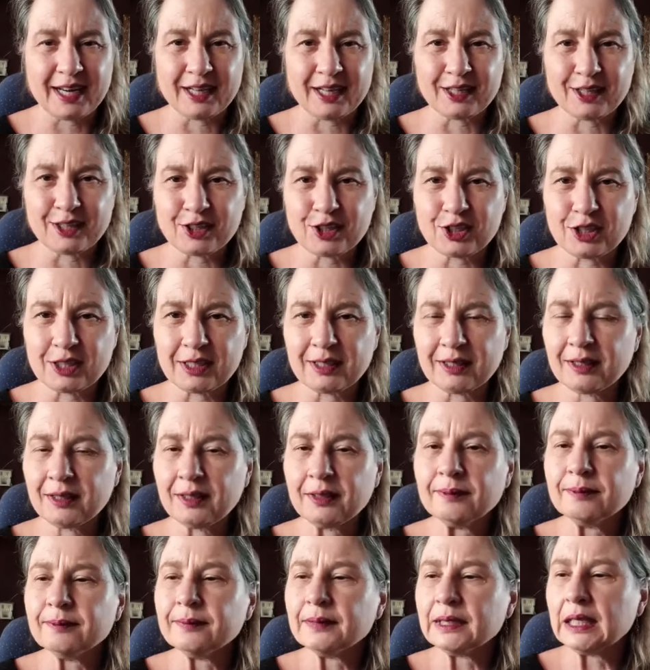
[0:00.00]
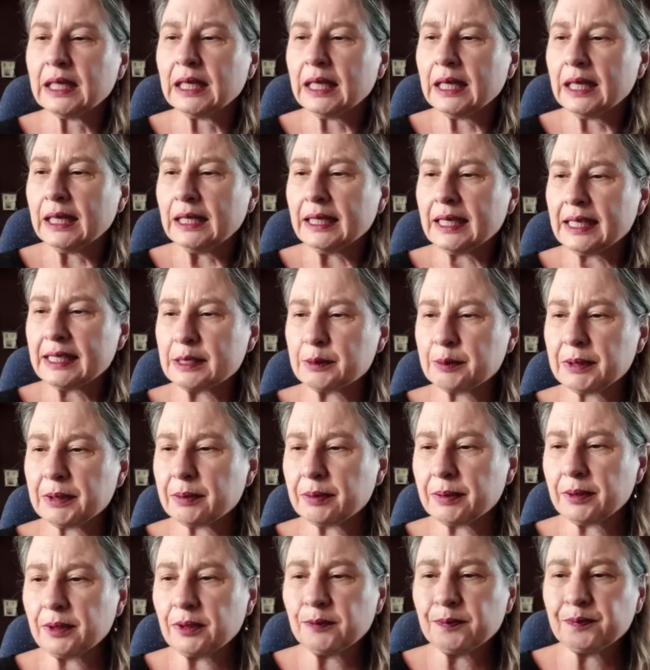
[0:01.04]
energy. Yes,
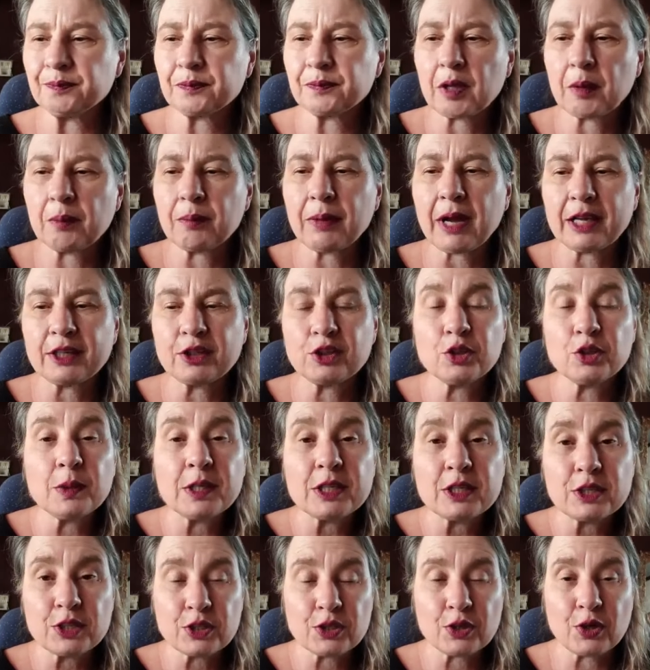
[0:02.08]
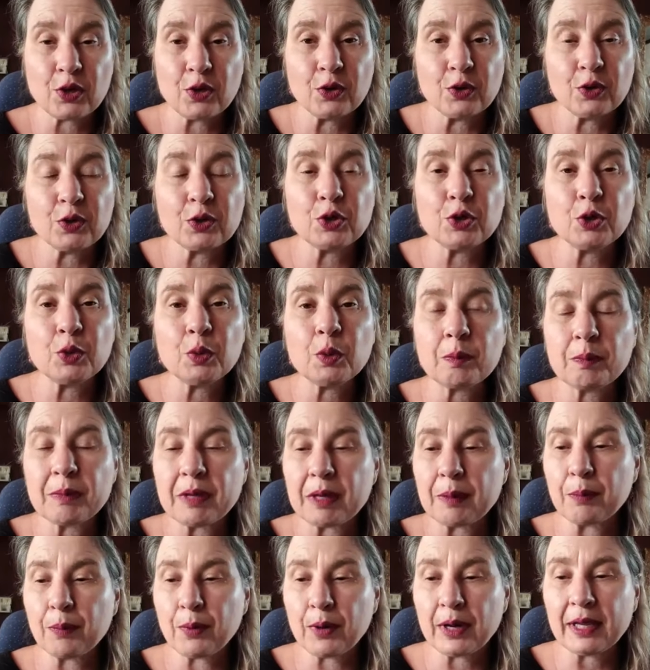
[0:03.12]
people, by doing so, you will
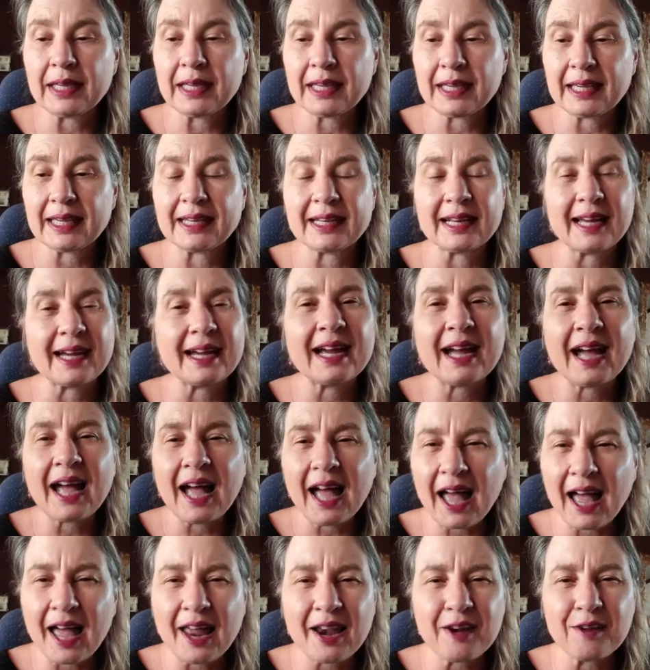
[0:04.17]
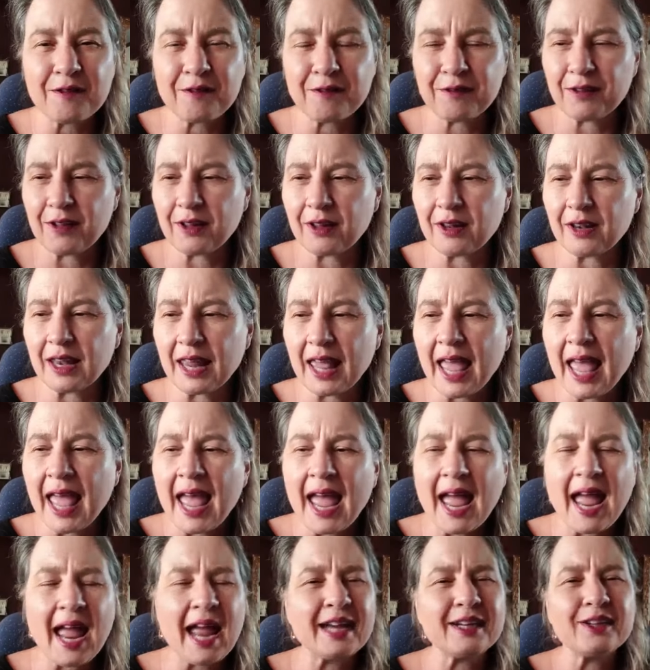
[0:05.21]
be bringing in a colorful
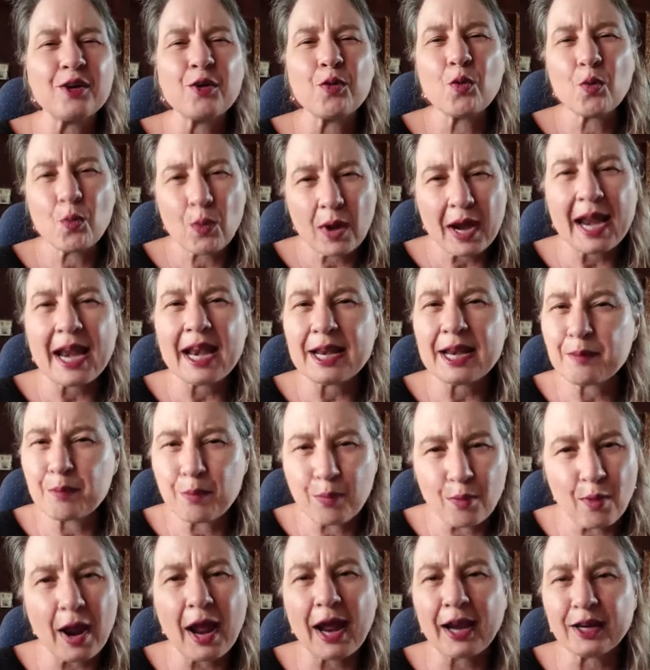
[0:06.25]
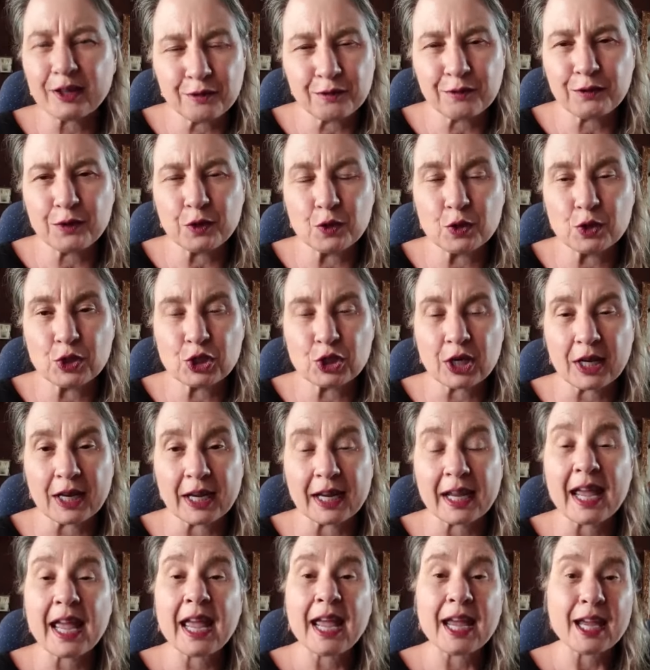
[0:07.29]
and a really bright
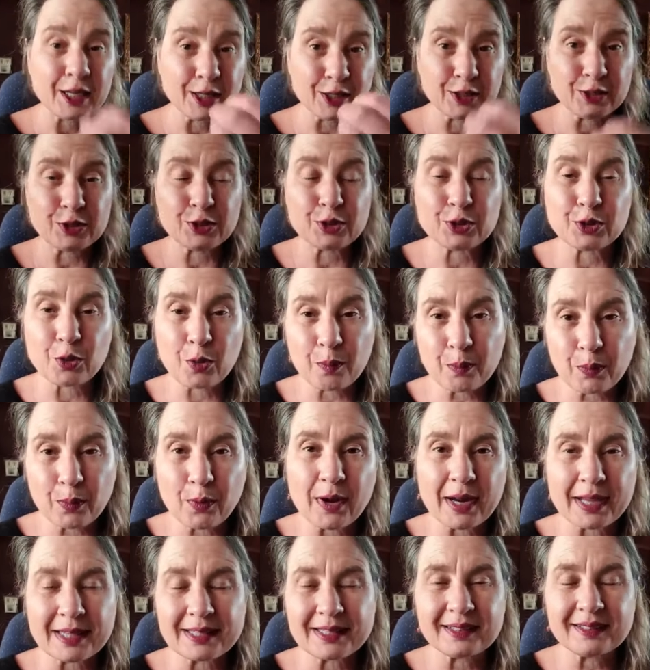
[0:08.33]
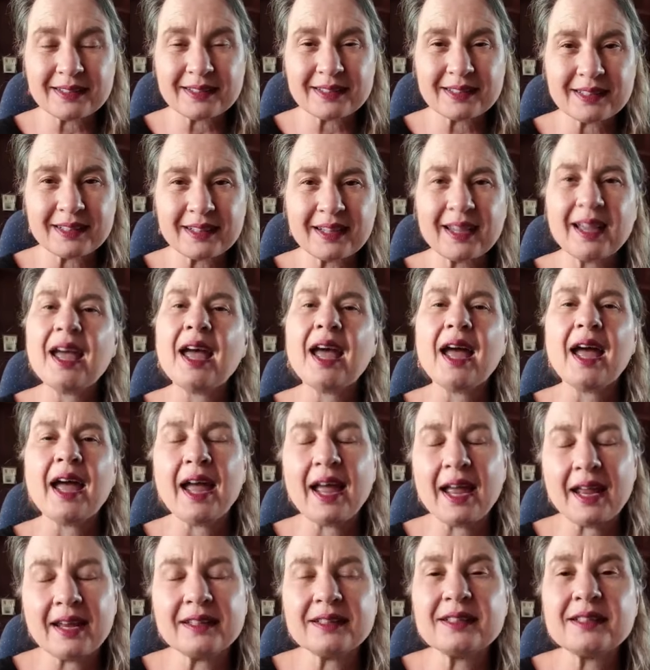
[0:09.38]
future into your present
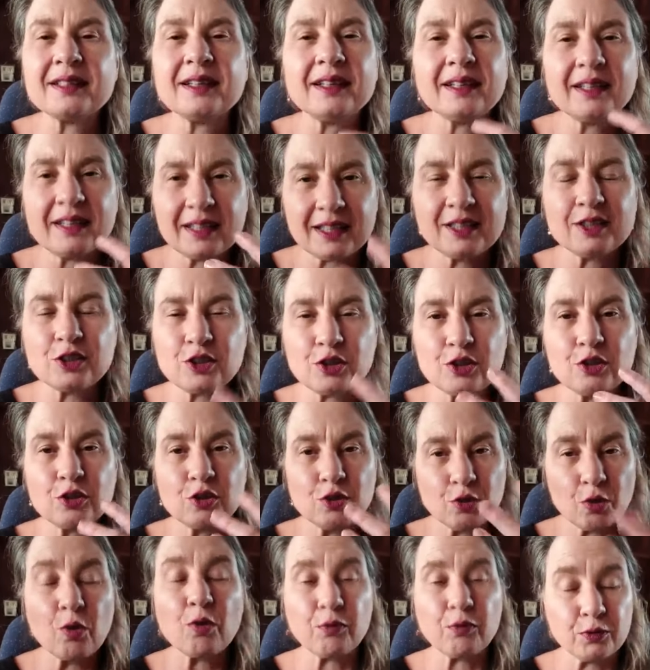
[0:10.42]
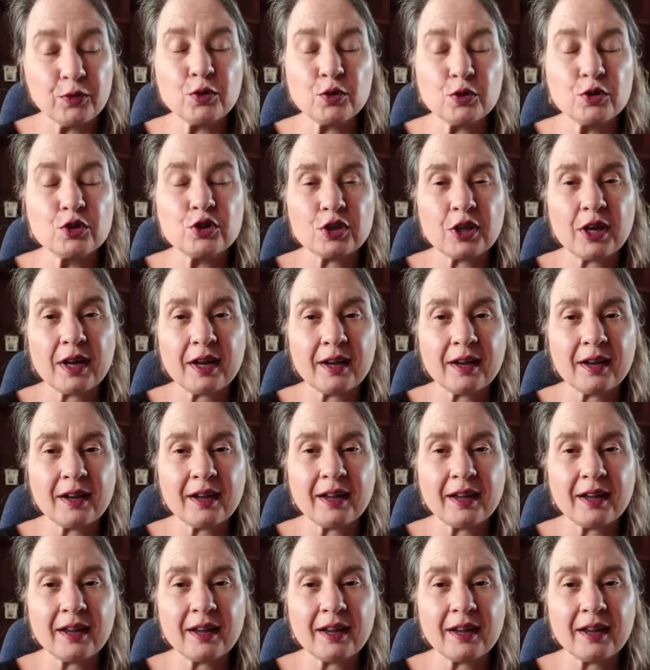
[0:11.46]
and into your future.